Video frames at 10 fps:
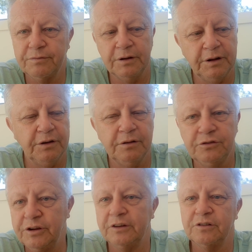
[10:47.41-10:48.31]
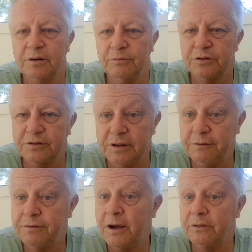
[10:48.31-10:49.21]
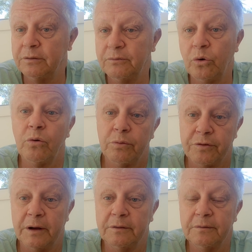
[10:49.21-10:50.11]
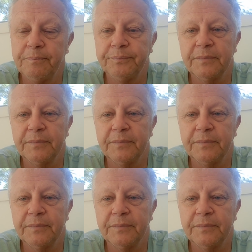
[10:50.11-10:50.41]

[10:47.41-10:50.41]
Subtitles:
an injection that was near fatal or fatal